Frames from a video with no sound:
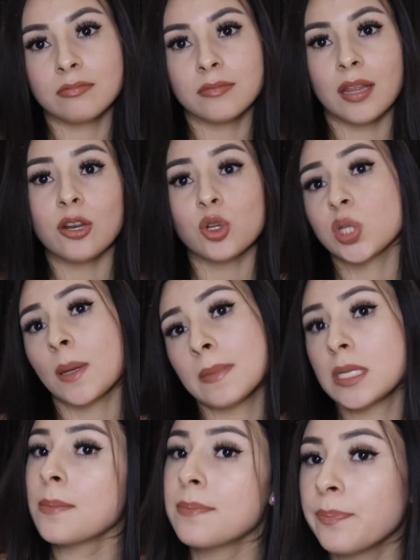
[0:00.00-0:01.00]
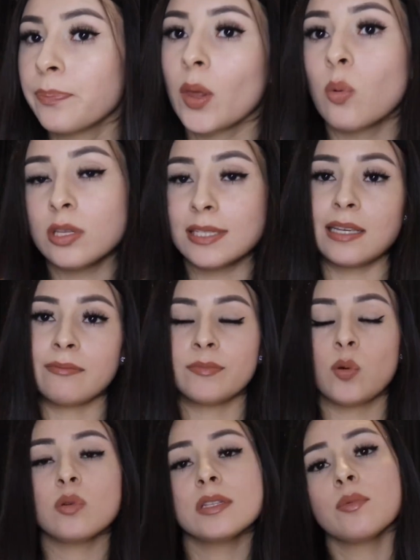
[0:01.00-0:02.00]
A little something. We'll see.
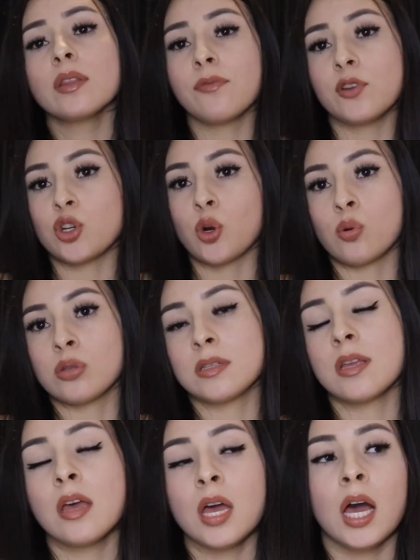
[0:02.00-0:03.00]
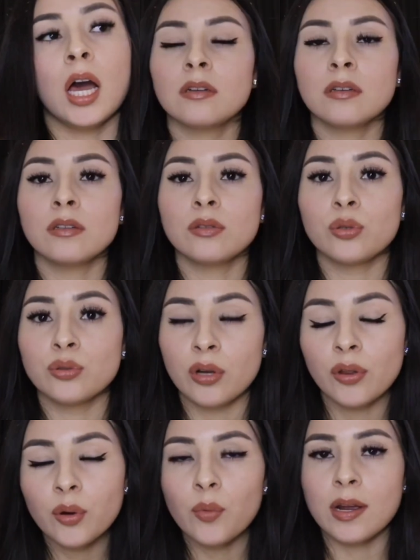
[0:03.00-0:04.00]
We'll see what the future holds. Those are
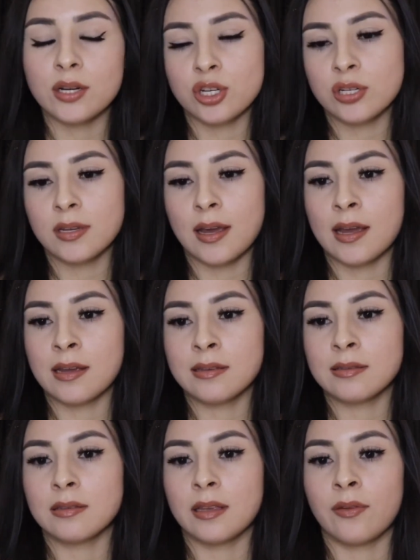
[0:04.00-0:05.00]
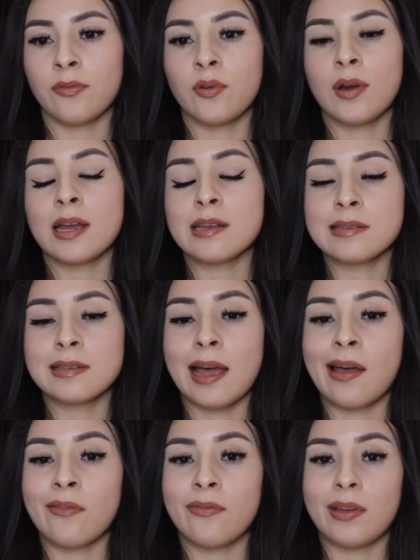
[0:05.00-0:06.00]
all the questions, guys. If you guys
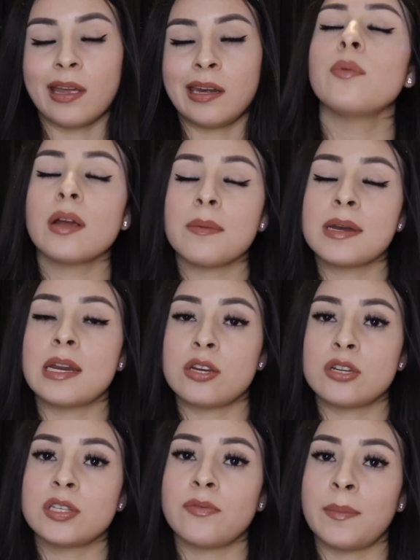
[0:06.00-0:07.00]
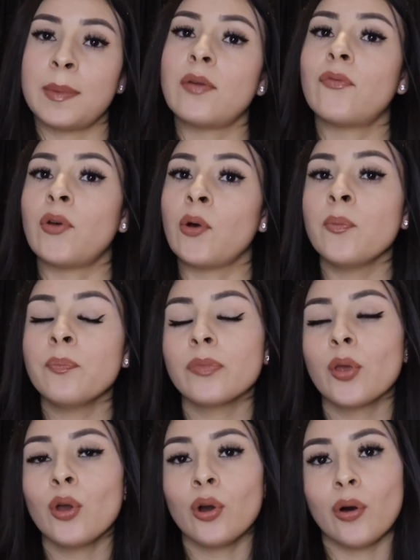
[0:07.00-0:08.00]
have any recommendations for me to film,
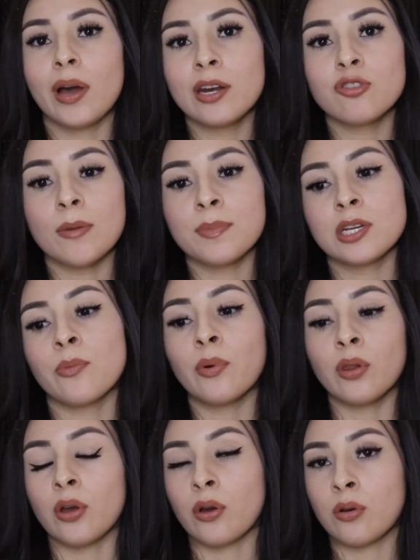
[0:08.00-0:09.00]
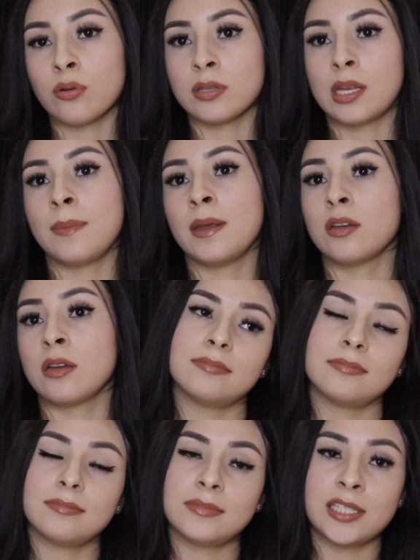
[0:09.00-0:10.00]
go ahead and drop it down below. Send me a
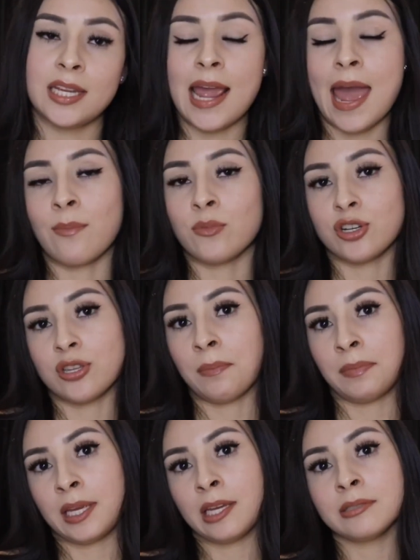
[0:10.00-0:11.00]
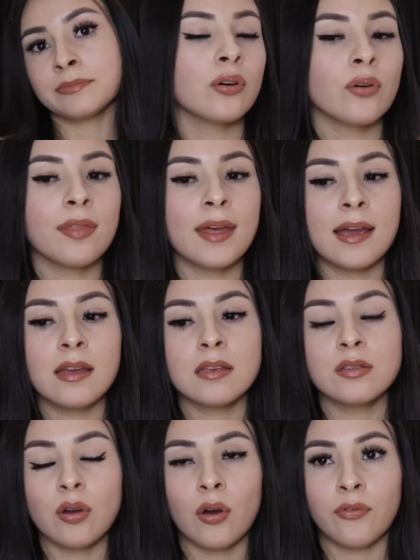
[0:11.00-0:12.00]
DM or something. So that
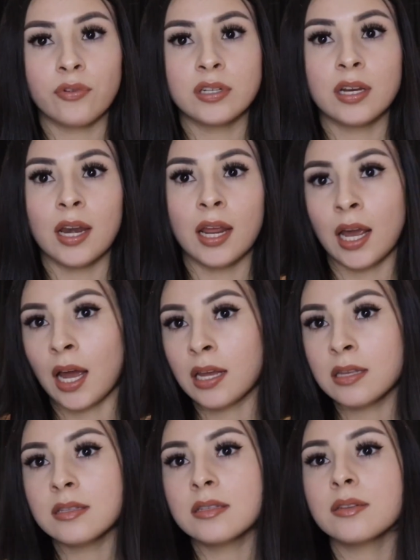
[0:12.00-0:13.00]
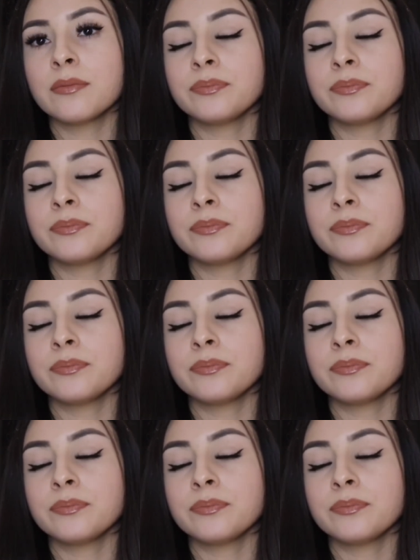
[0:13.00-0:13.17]
is all for today, guys.